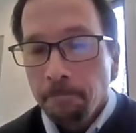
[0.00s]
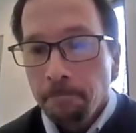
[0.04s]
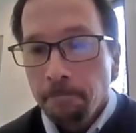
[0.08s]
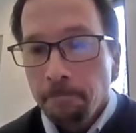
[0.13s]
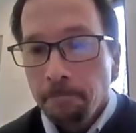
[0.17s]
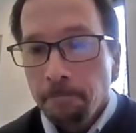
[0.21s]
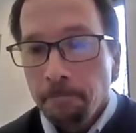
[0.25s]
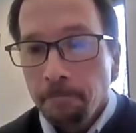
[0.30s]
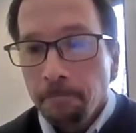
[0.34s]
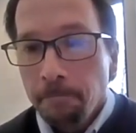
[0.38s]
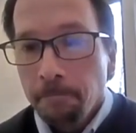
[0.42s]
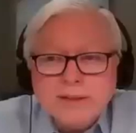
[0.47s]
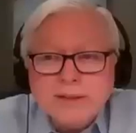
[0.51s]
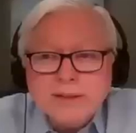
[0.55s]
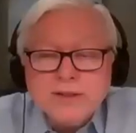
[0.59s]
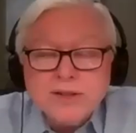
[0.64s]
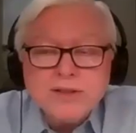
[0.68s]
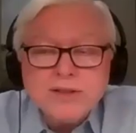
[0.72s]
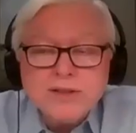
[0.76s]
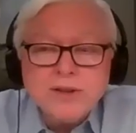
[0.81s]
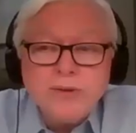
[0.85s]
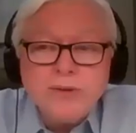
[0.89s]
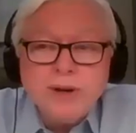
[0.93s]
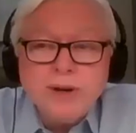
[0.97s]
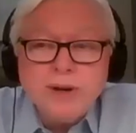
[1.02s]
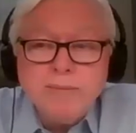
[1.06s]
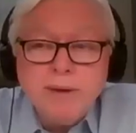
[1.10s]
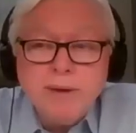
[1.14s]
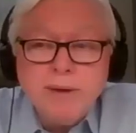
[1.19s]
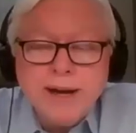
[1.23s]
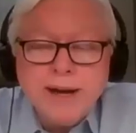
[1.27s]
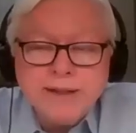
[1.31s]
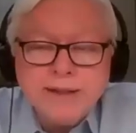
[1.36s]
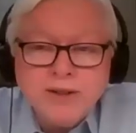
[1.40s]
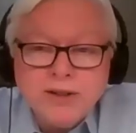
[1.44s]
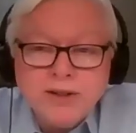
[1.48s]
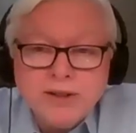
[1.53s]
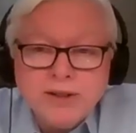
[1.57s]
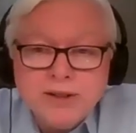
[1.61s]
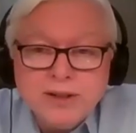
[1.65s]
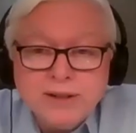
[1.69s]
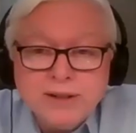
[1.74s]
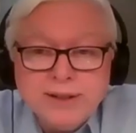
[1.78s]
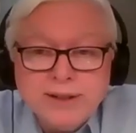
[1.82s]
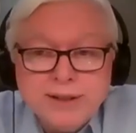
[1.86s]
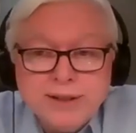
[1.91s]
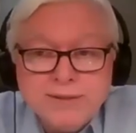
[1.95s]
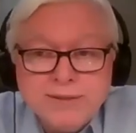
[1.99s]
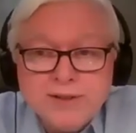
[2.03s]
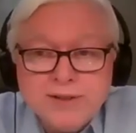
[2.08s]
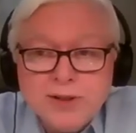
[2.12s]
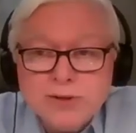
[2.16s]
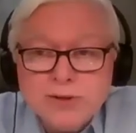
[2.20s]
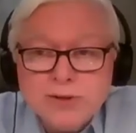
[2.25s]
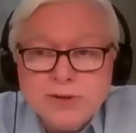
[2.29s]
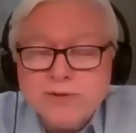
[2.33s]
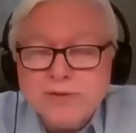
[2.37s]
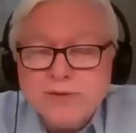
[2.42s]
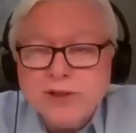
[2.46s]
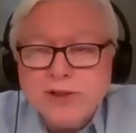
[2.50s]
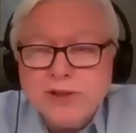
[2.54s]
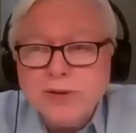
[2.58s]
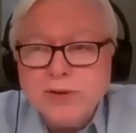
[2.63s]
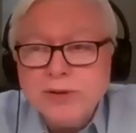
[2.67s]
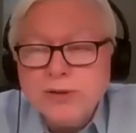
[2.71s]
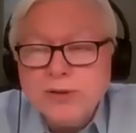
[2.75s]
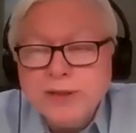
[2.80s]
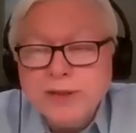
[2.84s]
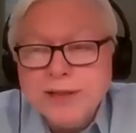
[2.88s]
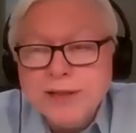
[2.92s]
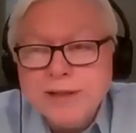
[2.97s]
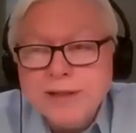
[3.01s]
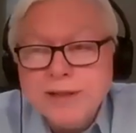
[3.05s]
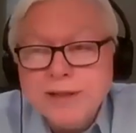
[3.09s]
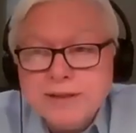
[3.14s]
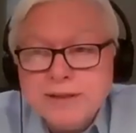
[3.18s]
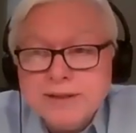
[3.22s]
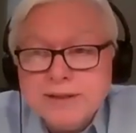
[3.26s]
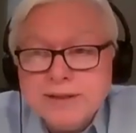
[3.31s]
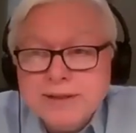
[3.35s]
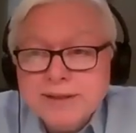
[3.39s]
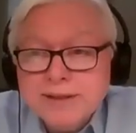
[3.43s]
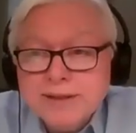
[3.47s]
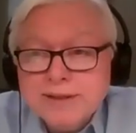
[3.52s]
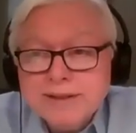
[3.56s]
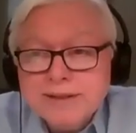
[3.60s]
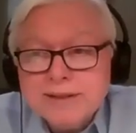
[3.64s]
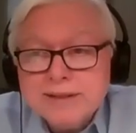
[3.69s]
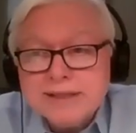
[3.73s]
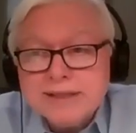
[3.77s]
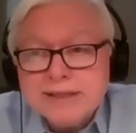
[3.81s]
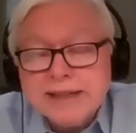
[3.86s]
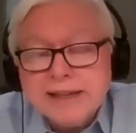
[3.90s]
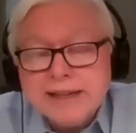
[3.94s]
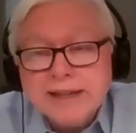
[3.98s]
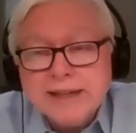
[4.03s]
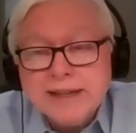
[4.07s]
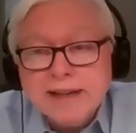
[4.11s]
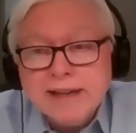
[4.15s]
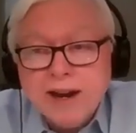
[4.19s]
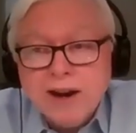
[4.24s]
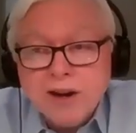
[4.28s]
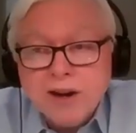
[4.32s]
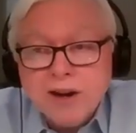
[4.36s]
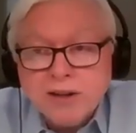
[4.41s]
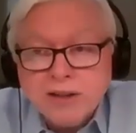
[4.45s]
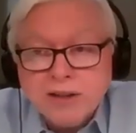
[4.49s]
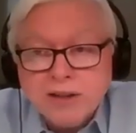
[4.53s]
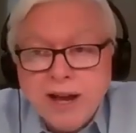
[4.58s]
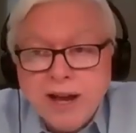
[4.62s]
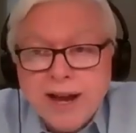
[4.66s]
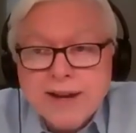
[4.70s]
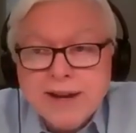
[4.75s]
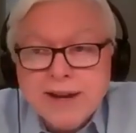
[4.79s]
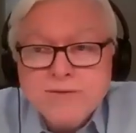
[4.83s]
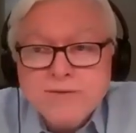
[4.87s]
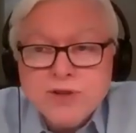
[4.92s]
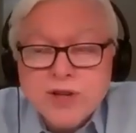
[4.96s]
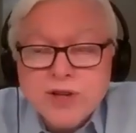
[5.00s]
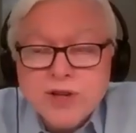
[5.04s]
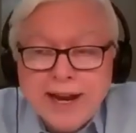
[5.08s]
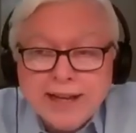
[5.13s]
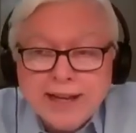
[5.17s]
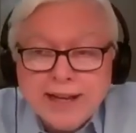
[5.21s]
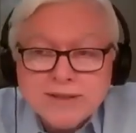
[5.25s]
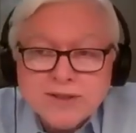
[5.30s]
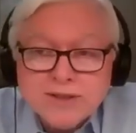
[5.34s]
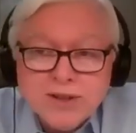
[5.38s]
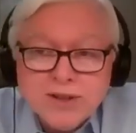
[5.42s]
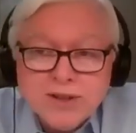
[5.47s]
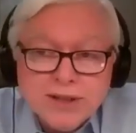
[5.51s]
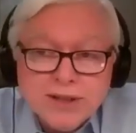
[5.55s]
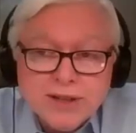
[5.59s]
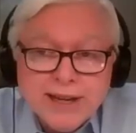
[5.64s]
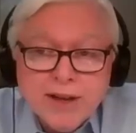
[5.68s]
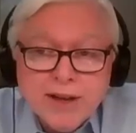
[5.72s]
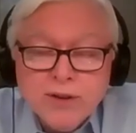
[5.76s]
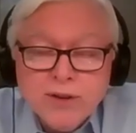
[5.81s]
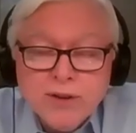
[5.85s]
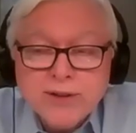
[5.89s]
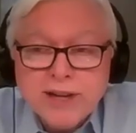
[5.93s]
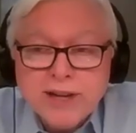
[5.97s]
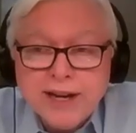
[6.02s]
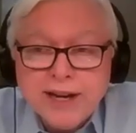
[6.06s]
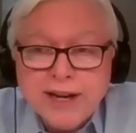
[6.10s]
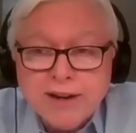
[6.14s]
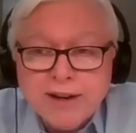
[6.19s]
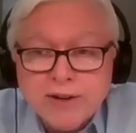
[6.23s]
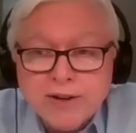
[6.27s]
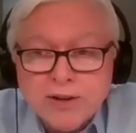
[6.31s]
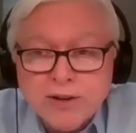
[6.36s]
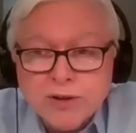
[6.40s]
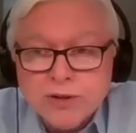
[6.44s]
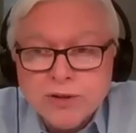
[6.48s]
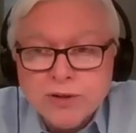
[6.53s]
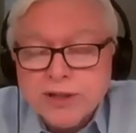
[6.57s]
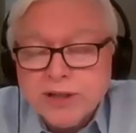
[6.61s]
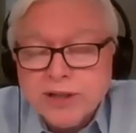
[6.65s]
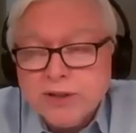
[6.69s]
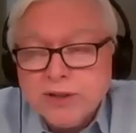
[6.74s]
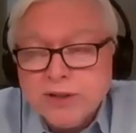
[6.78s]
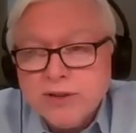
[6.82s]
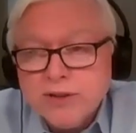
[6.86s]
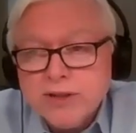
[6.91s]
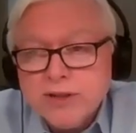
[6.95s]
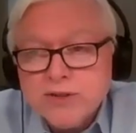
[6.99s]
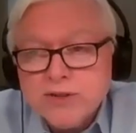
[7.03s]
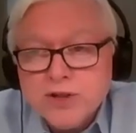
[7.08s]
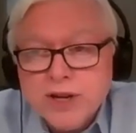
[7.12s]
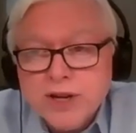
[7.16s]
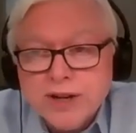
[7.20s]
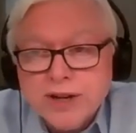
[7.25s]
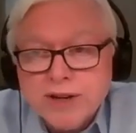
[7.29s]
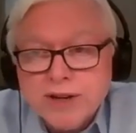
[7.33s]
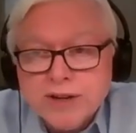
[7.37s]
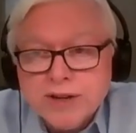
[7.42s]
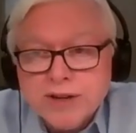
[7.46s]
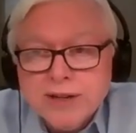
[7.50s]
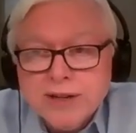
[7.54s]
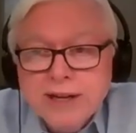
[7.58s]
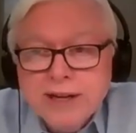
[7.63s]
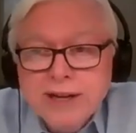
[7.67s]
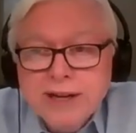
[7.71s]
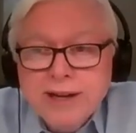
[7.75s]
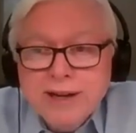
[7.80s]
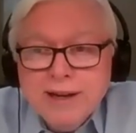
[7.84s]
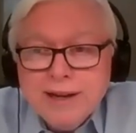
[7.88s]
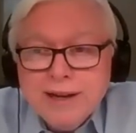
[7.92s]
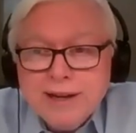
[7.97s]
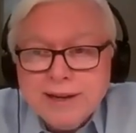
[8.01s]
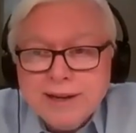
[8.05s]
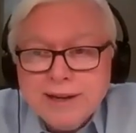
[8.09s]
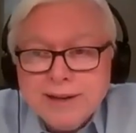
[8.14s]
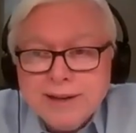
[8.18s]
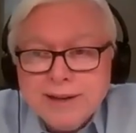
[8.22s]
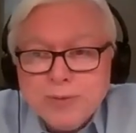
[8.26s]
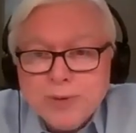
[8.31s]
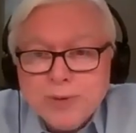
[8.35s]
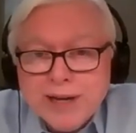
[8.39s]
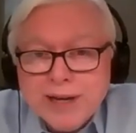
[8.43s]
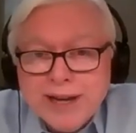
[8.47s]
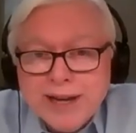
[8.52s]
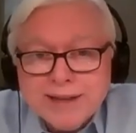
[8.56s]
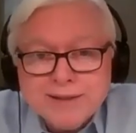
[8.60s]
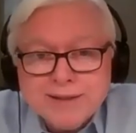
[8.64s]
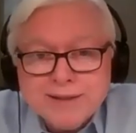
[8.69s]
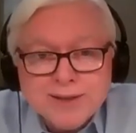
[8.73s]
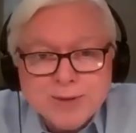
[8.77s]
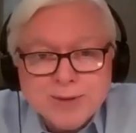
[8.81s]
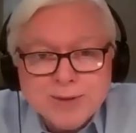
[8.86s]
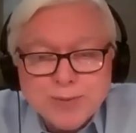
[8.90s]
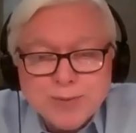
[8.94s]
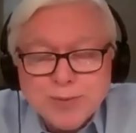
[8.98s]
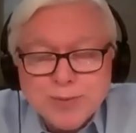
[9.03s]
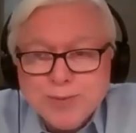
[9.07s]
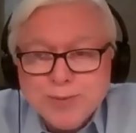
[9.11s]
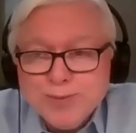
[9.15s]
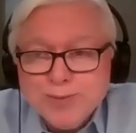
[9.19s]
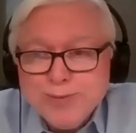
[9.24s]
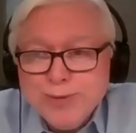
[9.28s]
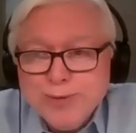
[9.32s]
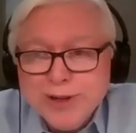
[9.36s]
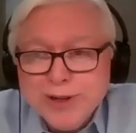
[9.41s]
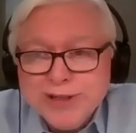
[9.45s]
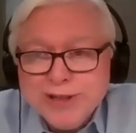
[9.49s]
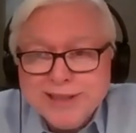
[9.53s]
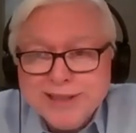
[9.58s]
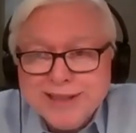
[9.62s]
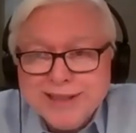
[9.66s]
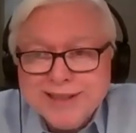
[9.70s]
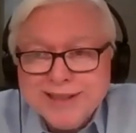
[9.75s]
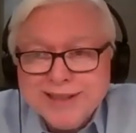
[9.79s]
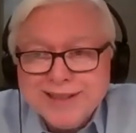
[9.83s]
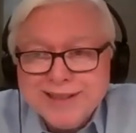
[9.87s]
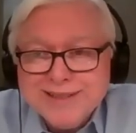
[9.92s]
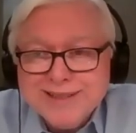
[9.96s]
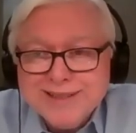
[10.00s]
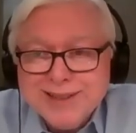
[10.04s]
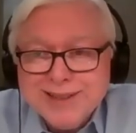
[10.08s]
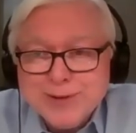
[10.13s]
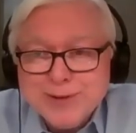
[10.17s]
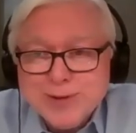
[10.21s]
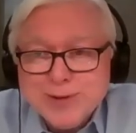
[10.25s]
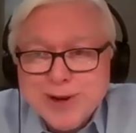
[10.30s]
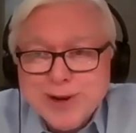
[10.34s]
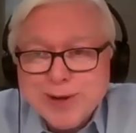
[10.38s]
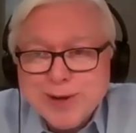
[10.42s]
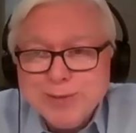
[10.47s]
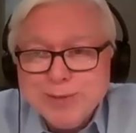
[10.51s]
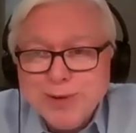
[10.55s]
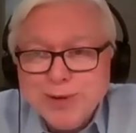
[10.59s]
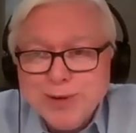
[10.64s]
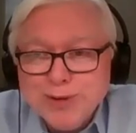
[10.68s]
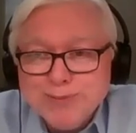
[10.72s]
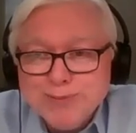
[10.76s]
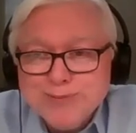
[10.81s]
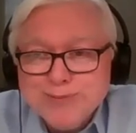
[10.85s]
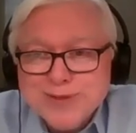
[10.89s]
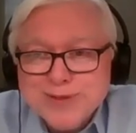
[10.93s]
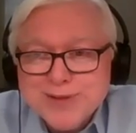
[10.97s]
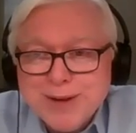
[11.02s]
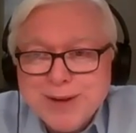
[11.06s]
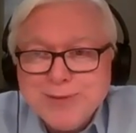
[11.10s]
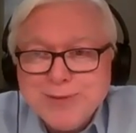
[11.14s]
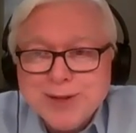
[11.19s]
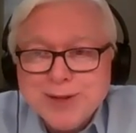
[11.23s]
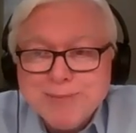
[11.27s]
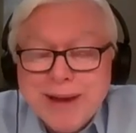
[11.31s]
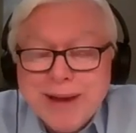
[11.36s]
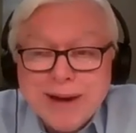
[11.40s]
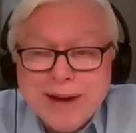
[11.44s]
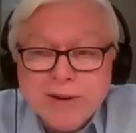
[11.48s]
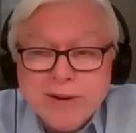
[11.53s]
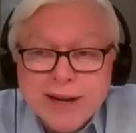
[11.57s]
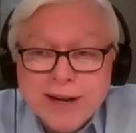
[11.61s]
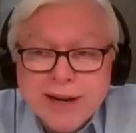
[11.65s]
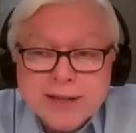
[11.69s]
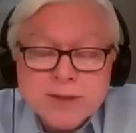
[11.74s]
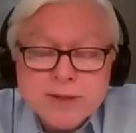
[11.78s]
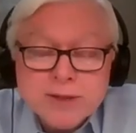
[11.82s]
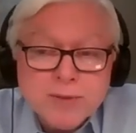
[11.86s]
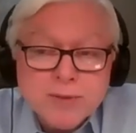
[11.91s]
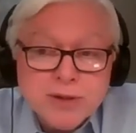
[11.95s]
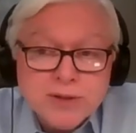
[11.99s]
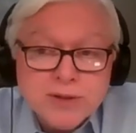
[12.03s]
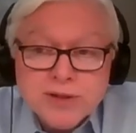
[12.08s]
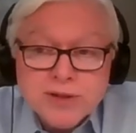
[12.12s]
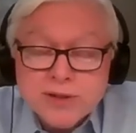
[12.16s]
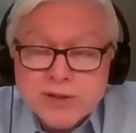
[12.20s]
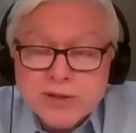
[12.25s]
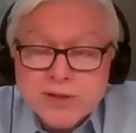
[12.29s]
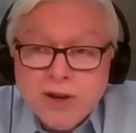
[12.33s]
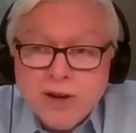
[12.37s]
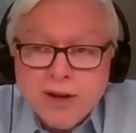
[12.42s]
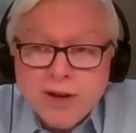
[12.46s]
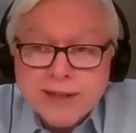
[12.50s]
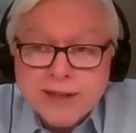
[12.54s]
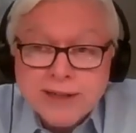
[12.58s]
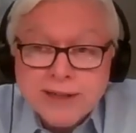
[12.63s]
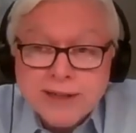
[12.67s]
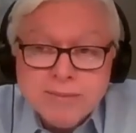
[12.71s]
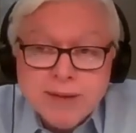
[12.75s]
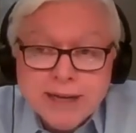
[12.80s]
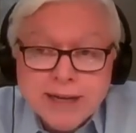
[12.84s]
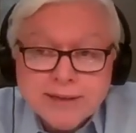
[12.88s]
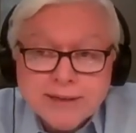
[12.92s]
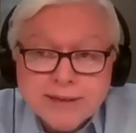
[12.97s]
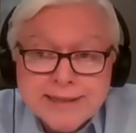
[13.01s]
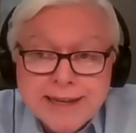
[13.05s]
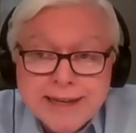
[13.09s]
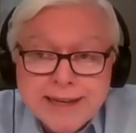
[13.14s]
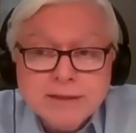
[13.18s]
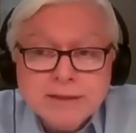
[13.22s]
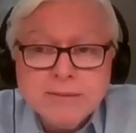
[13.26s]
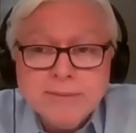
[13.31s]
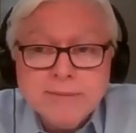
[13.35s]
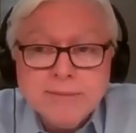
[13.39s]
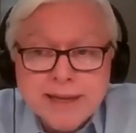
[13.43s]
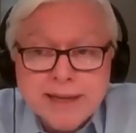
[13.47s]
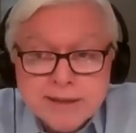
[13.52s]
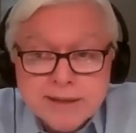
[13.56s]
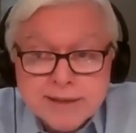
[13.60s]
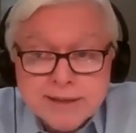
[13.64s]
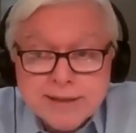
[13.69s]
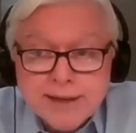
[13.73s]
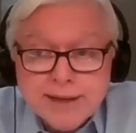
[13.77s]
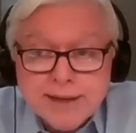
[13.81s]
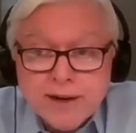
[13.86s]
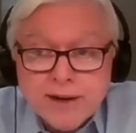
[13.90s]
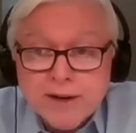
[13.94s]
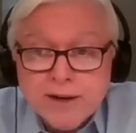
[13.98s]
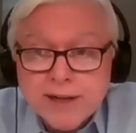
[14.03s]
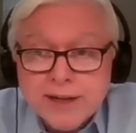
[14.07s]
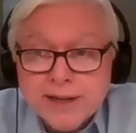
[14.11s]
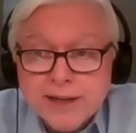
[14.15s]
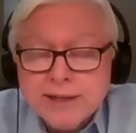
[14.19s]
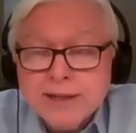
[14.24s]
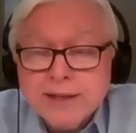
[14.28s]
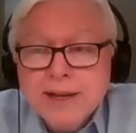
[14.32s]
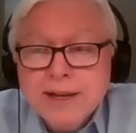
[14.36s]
Well, and just a reminder for those of you who didn't see our live chats on healthcare earlier this year, we had some really incredible subject matter experts just talking about the telemedicine area